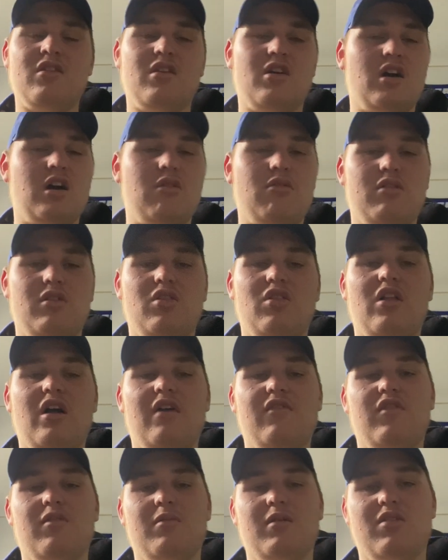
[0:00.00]
I would
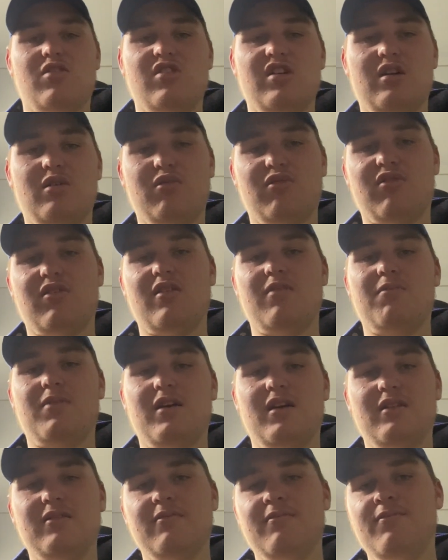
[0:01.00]
love him at Chelsea,
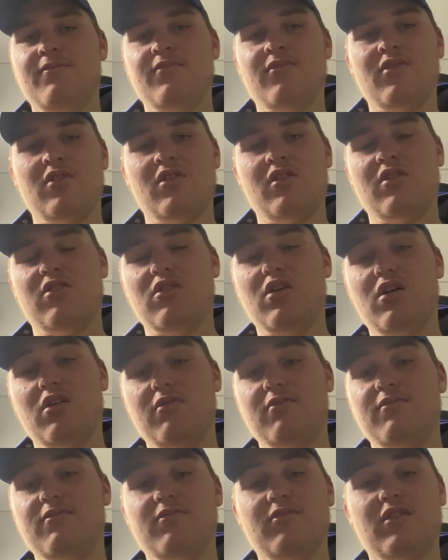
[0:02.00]
but not.
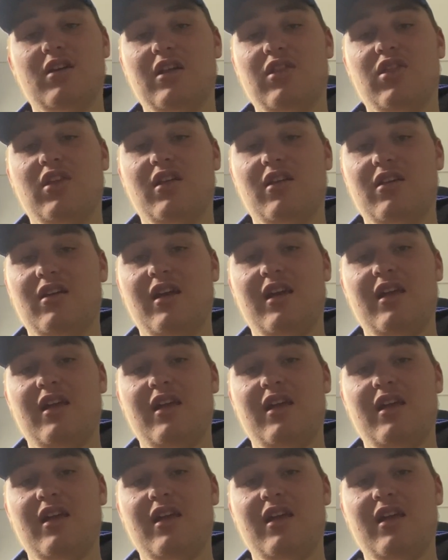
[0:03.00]
I think